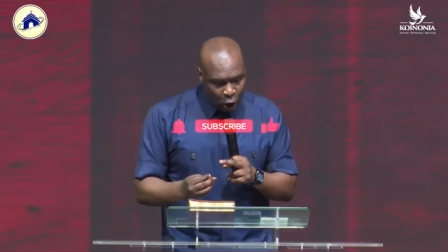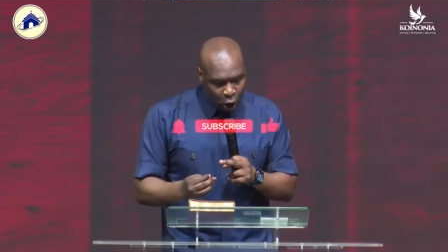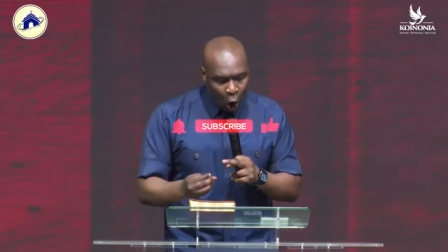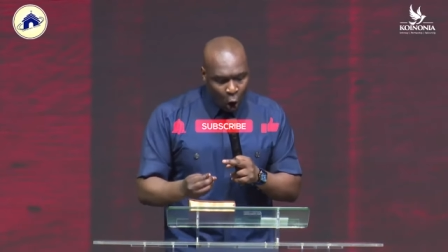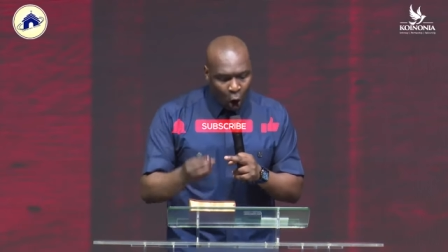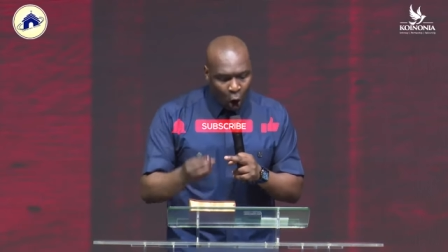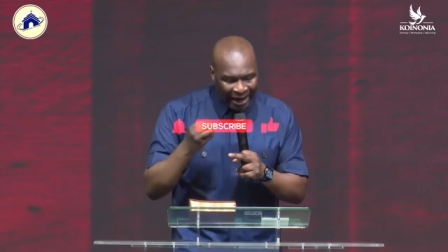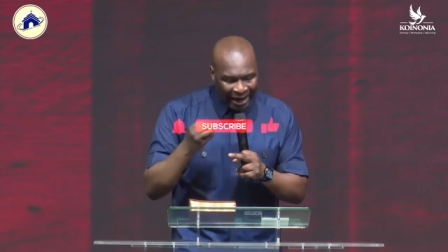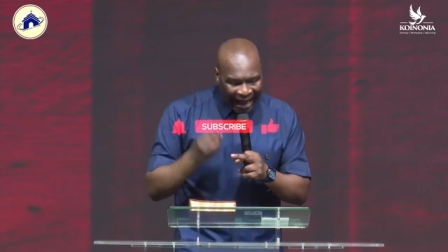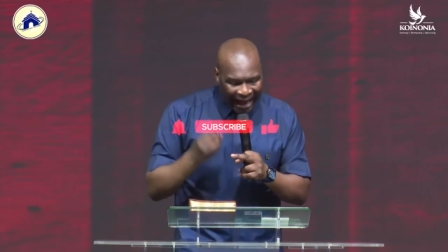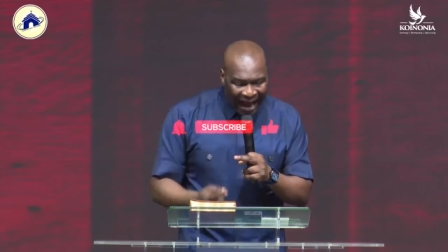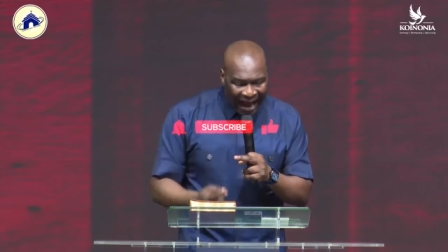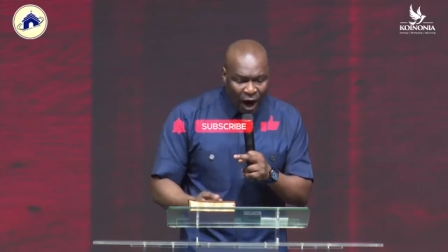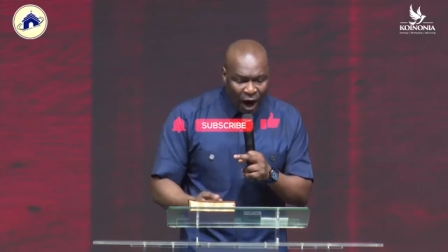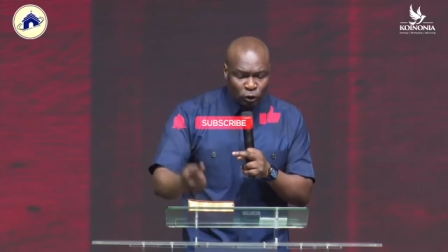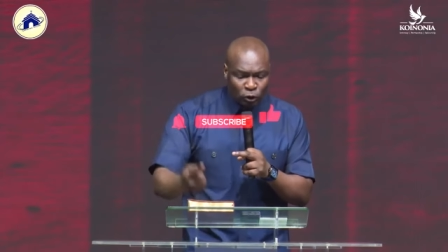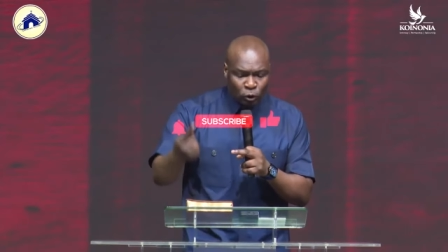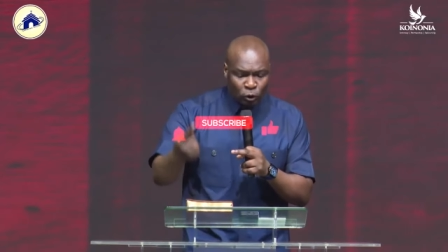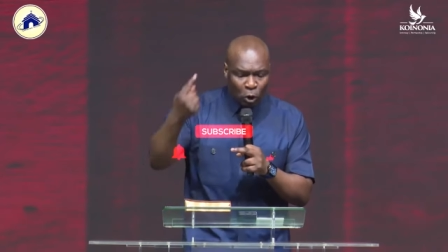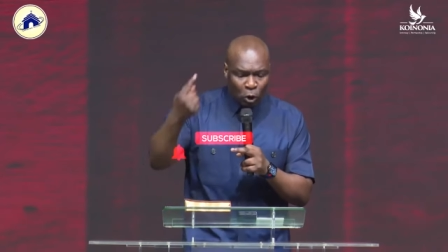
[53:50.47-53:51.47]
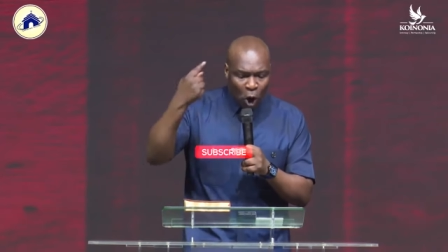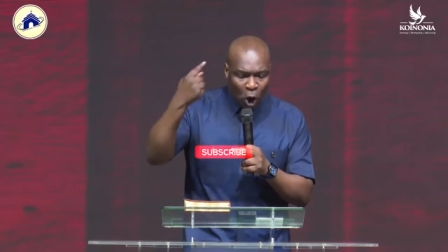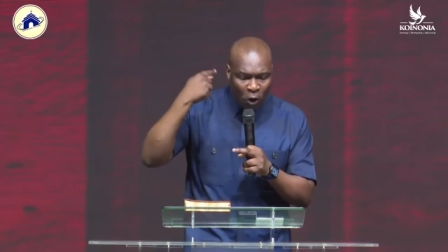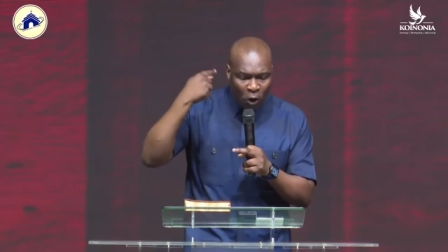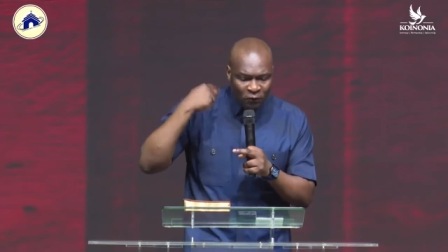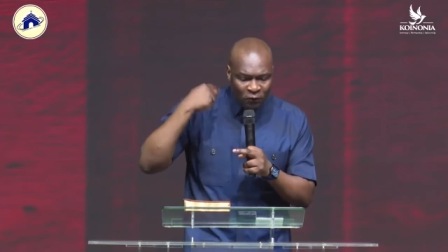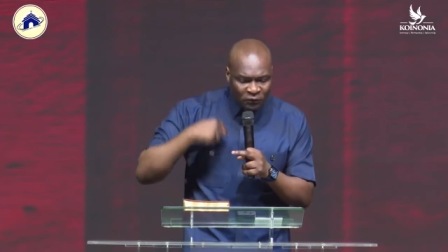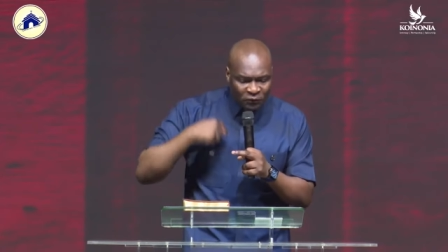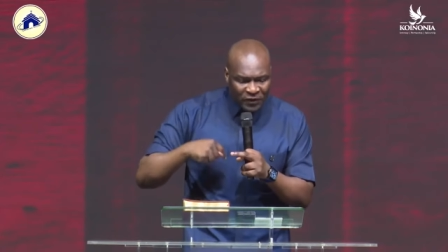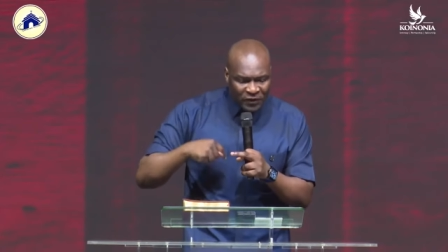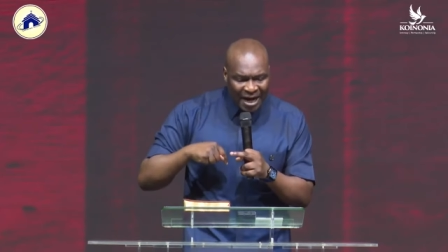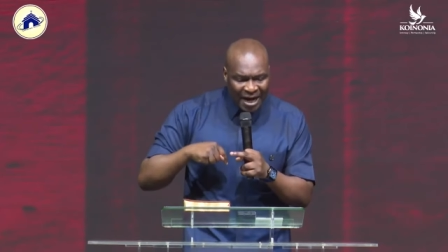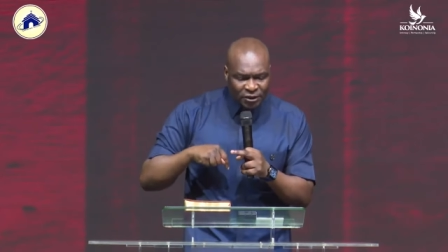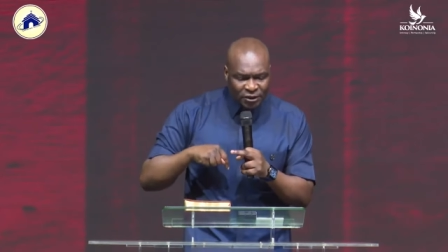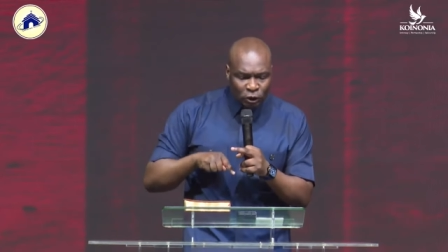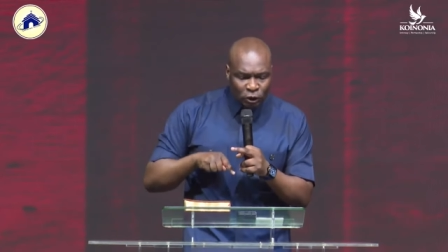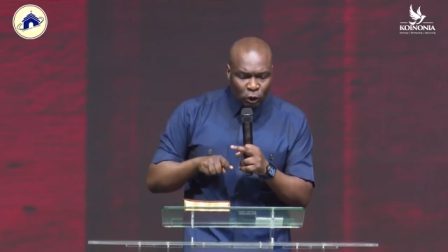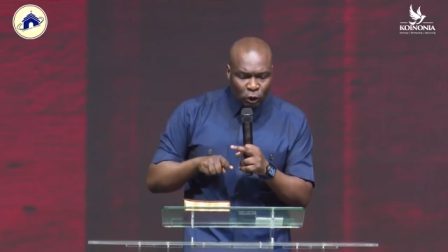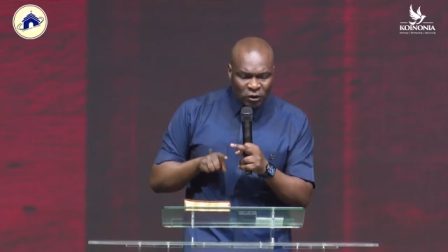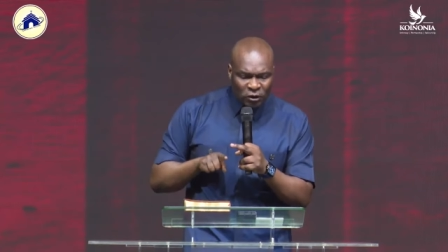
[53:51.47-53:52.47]
on how to convert
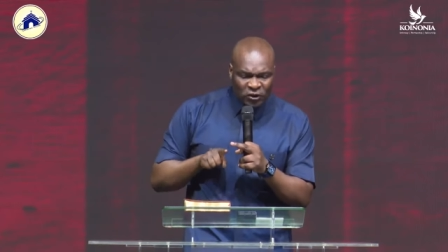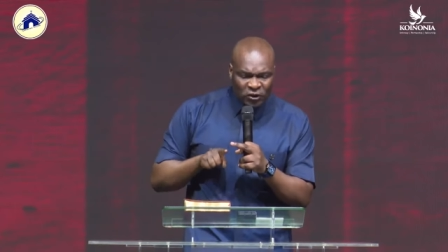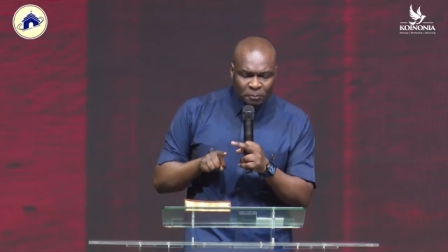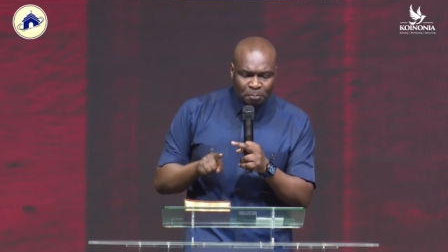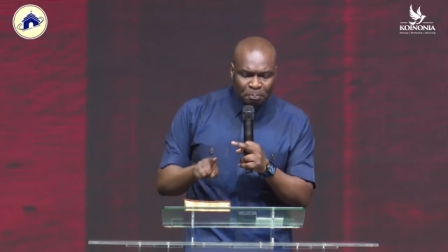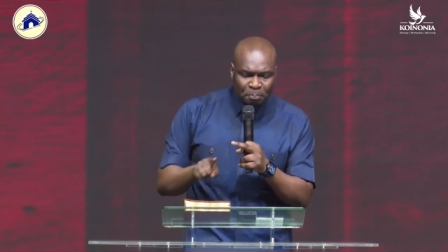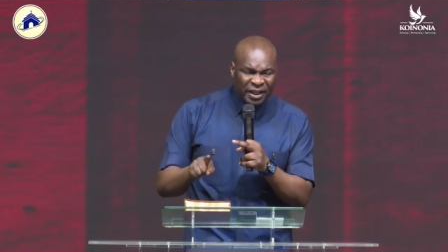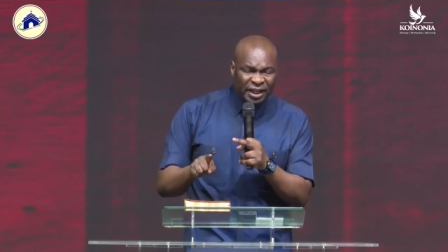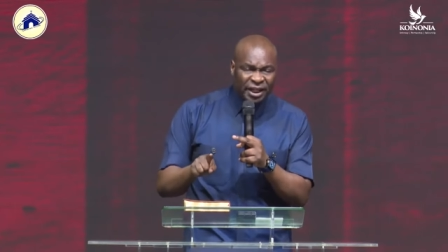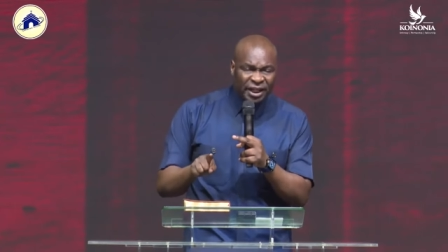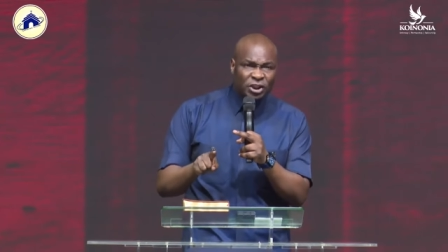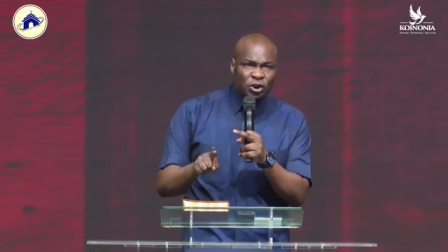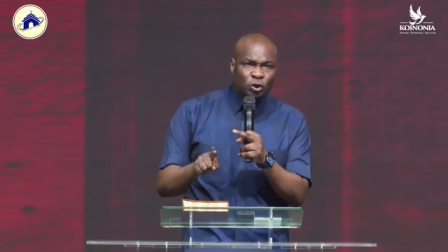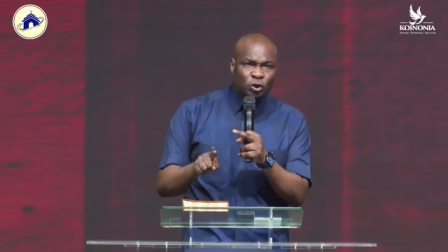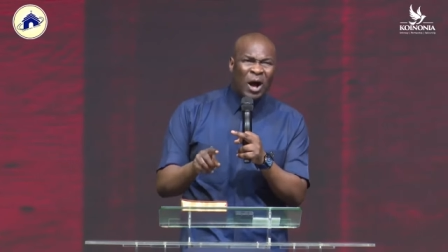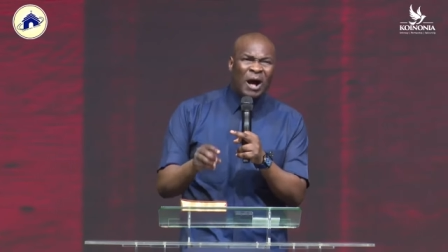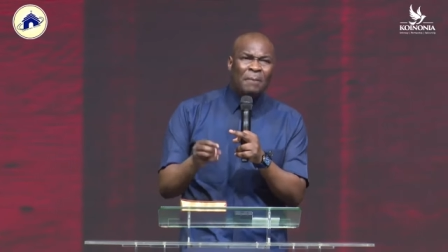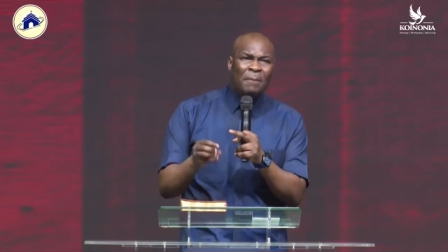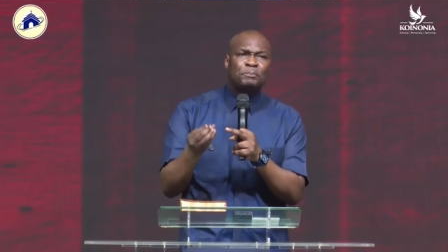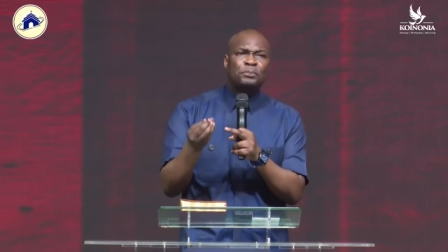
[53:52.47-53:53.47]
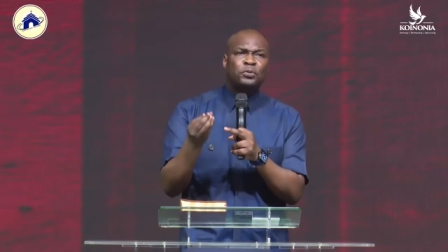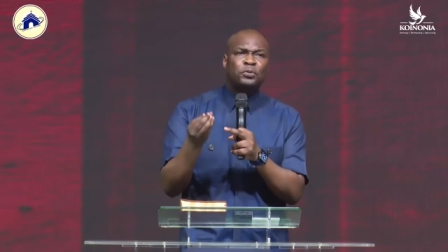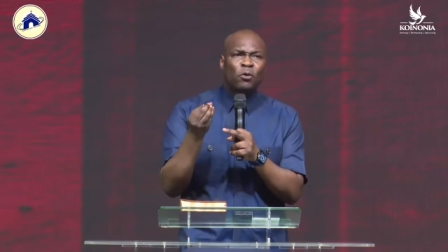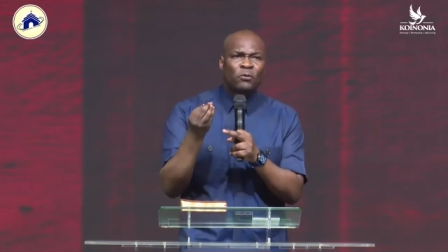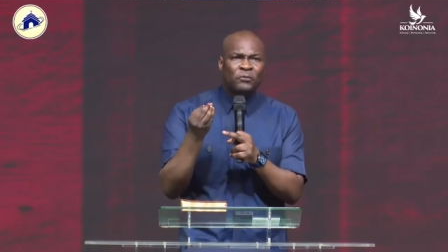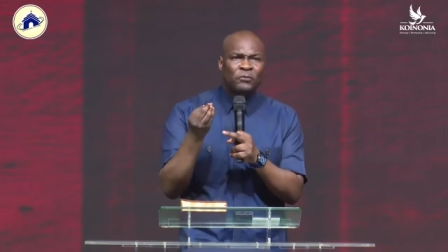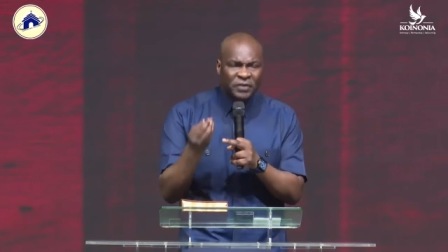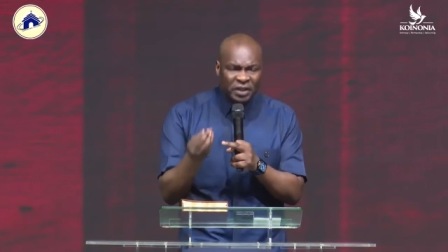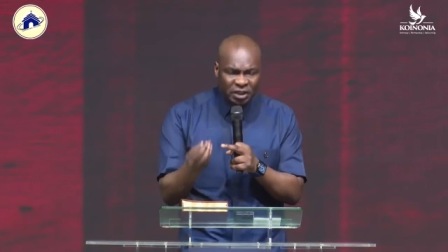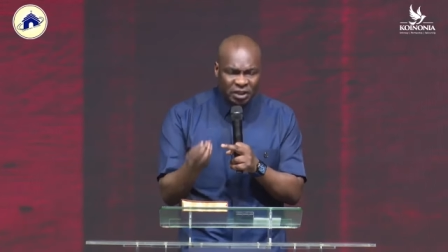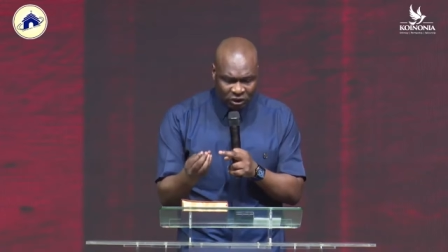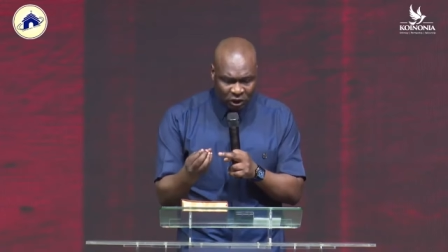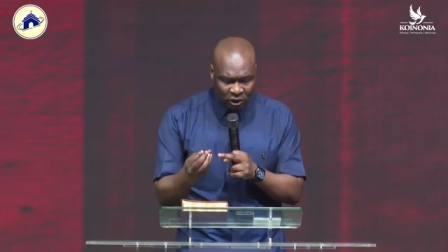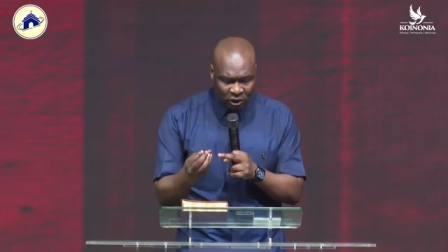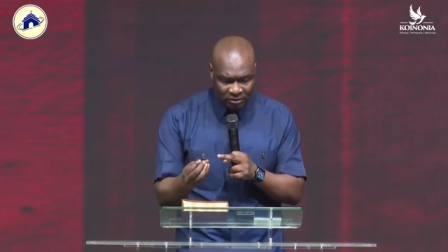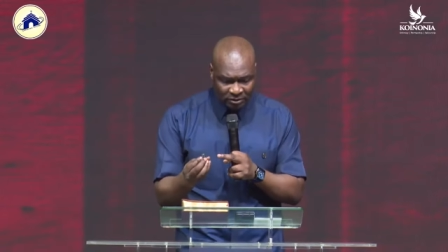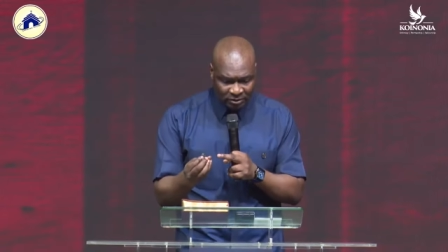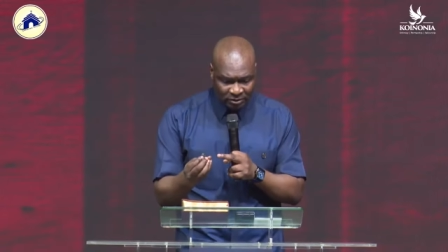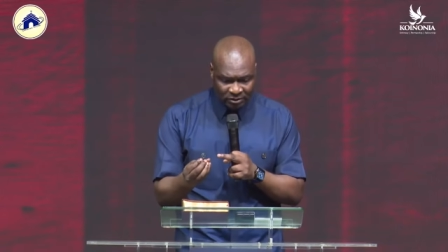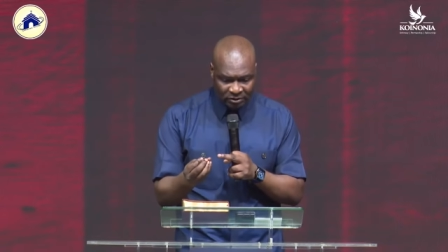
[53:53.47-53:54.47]
those spiritual
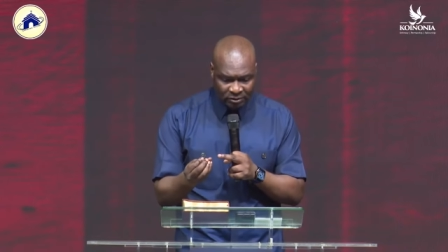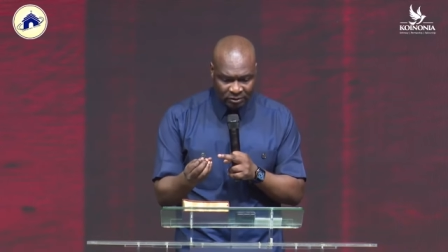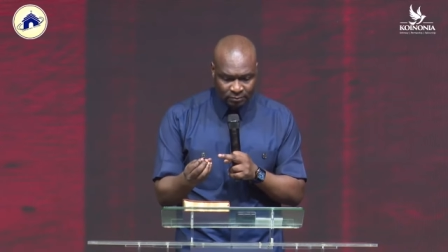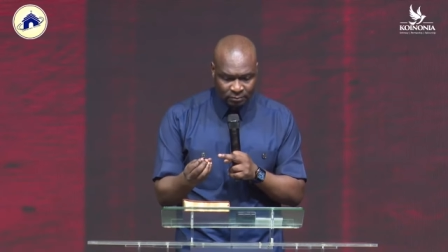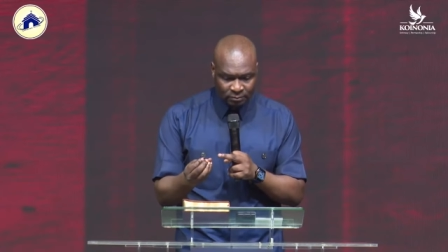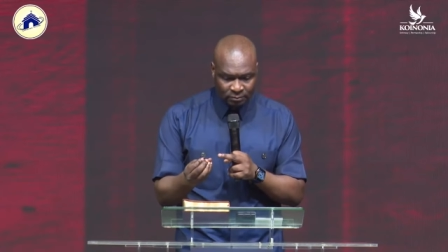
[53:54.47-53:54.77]
provisions